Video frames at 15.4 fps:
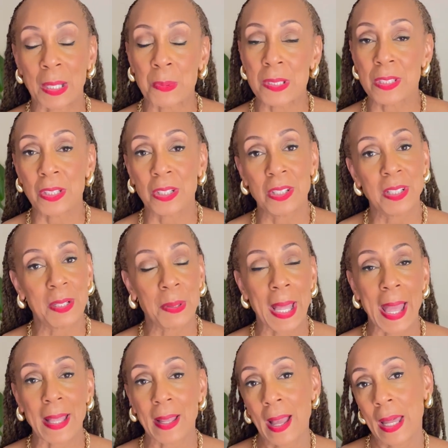It was good. It
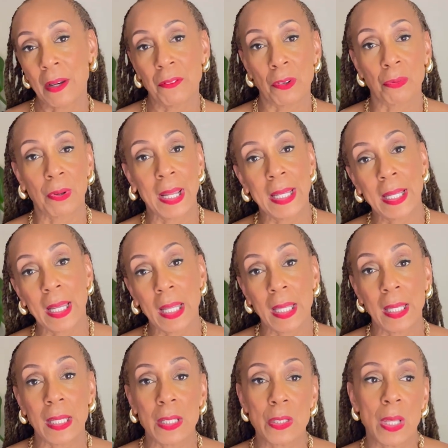had kind of a
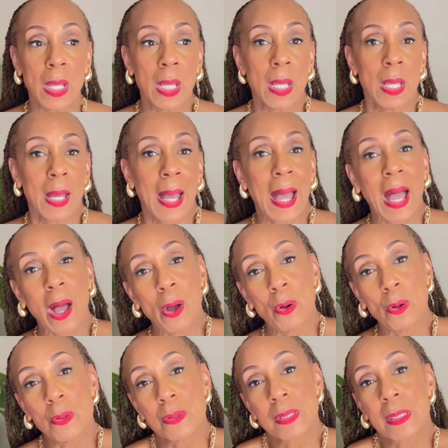reggae,
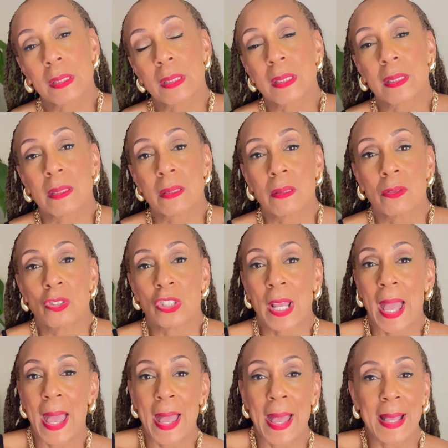house,
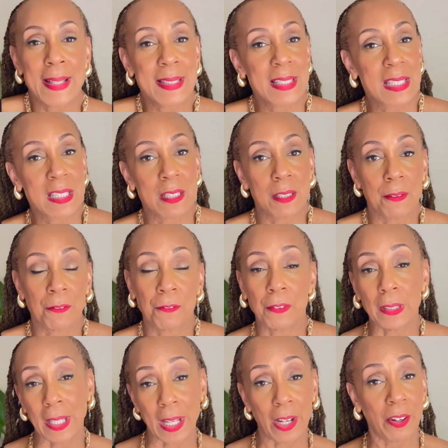jazz
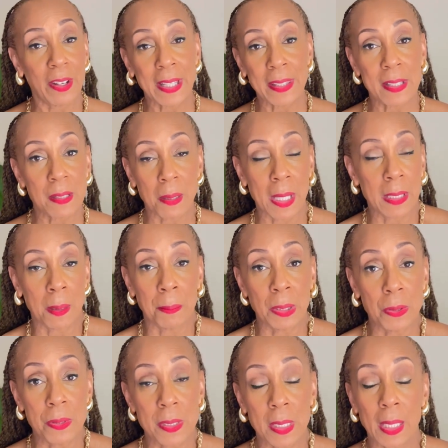flair in the
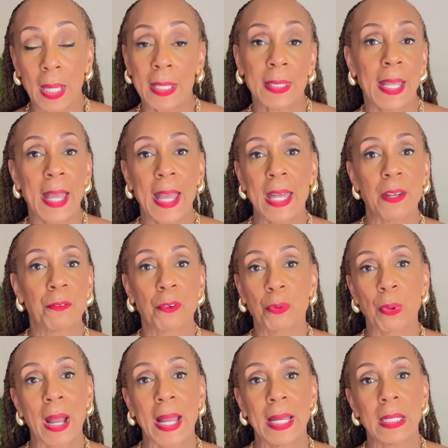music, and they had a
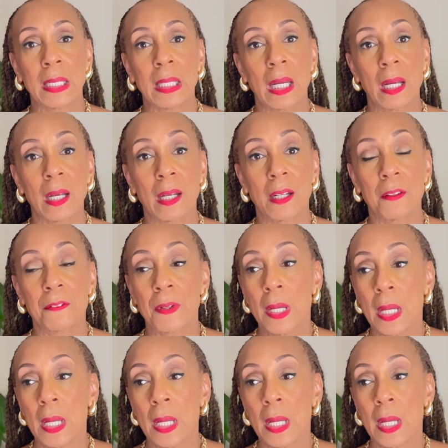variety of